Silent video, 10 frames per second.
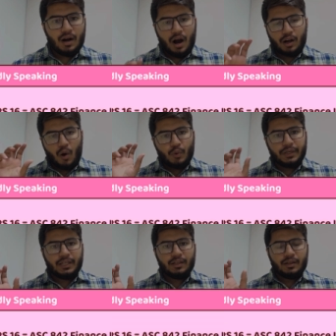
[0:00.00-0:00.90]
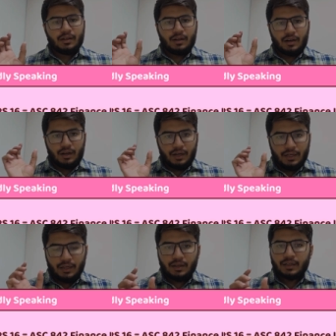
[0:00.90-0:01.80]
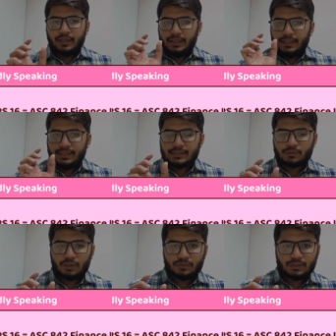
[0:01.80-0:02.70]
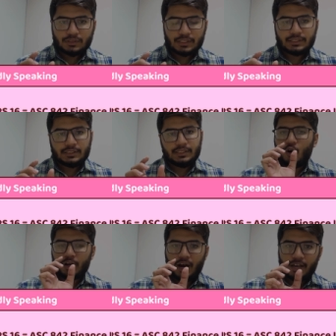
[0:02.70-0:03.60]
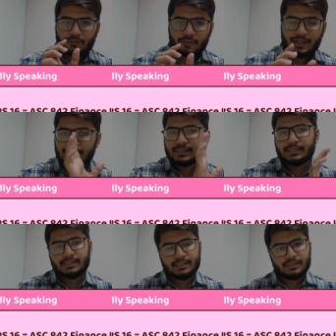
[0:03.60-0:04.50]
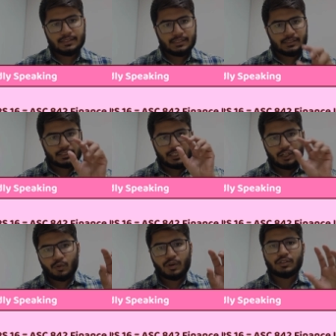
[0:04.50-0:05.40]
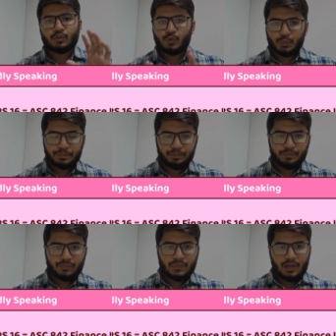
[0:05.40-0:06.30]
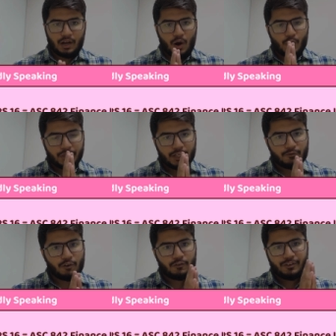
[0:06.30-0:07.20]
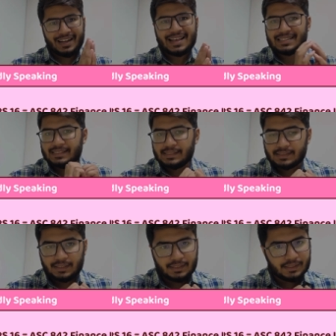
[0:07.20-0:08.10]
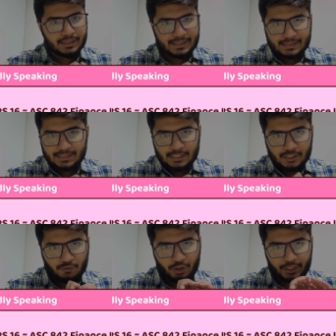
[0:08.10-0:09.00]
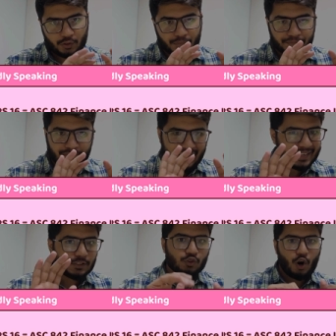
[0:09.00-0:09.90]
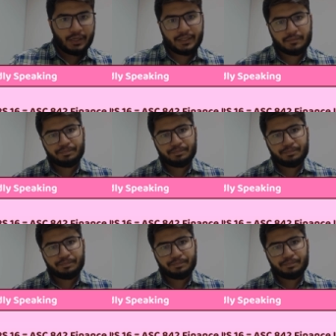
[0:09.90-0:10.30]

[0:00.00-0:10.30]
accounting under Ind AS 1116 or IFRS 16 is equal to accounting for finance lease under ASC 842. That is sorted.